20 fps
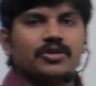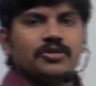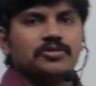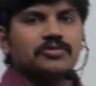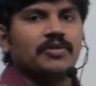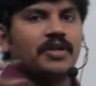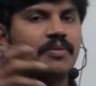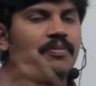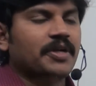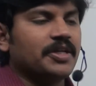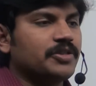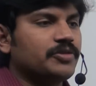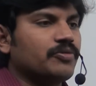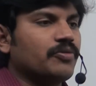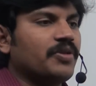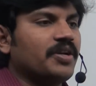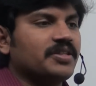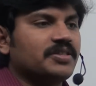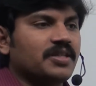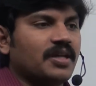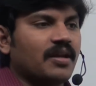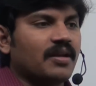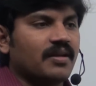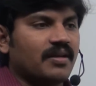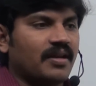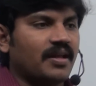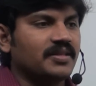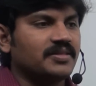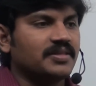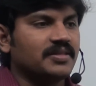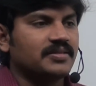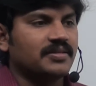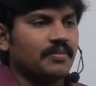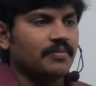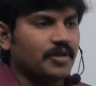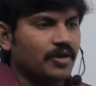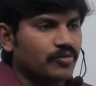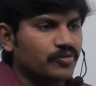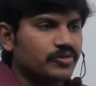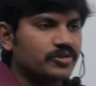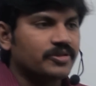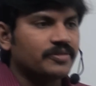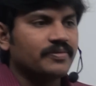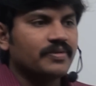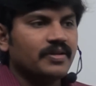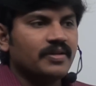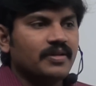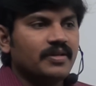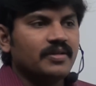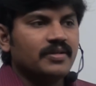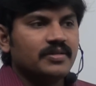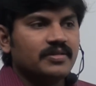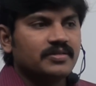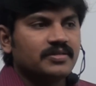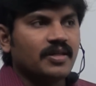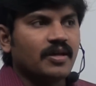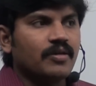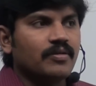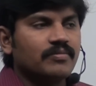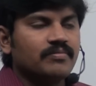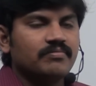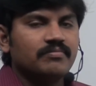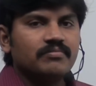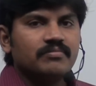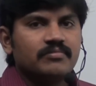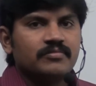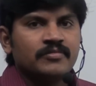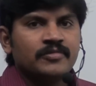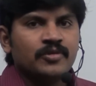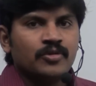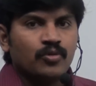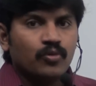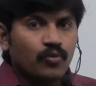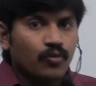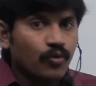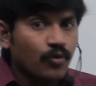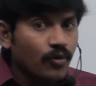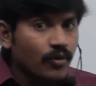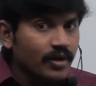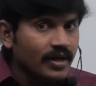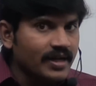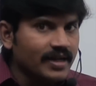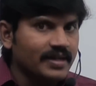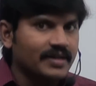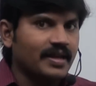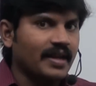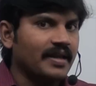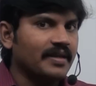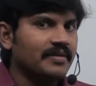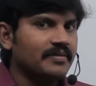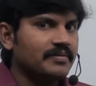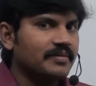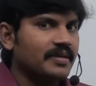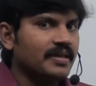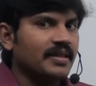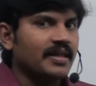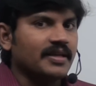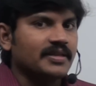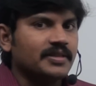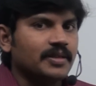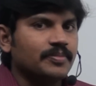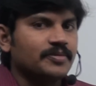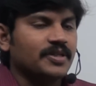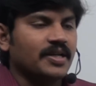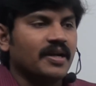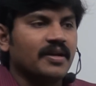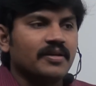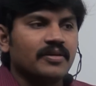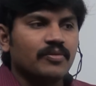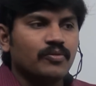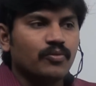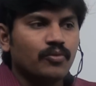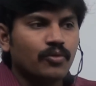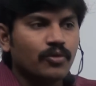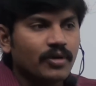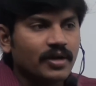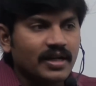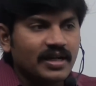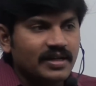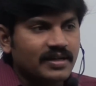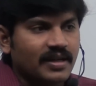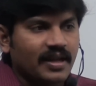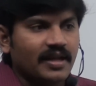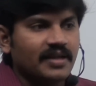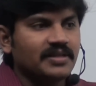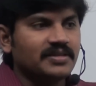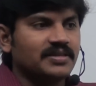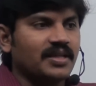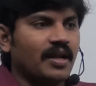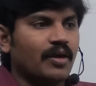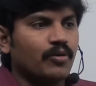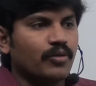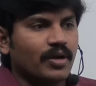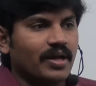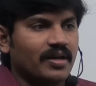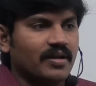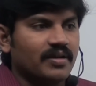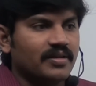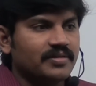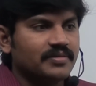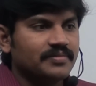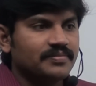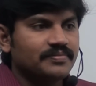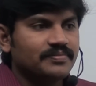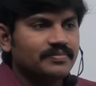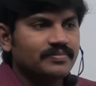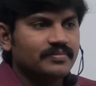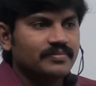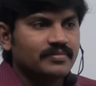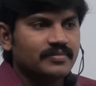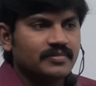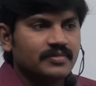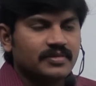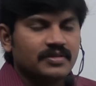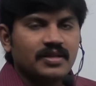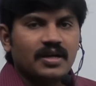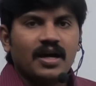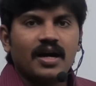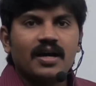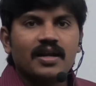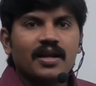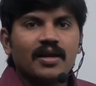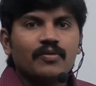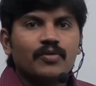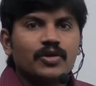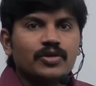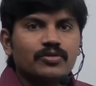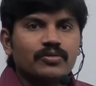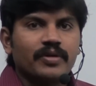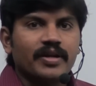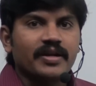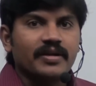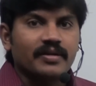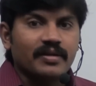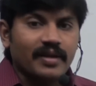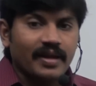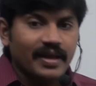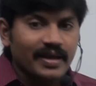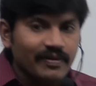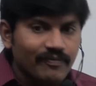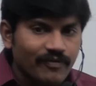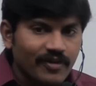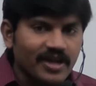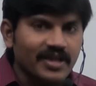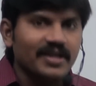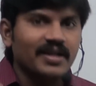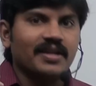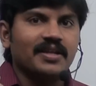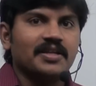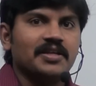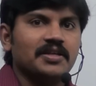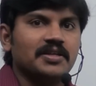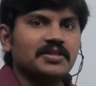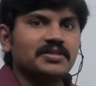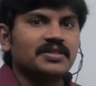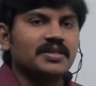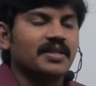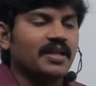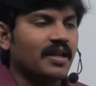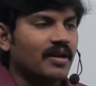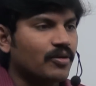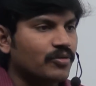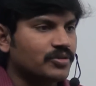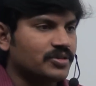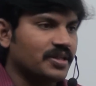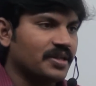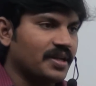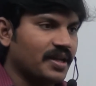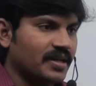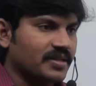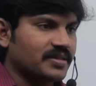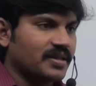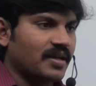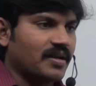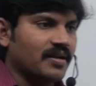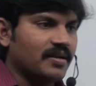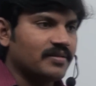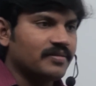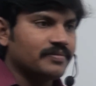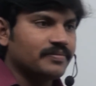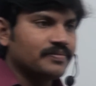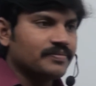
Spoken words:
Usually my students are raising some doubts. Sir, only try in the exception only. Only try is allowed or not? Or I want to take try finally, is it allowed syntax or not?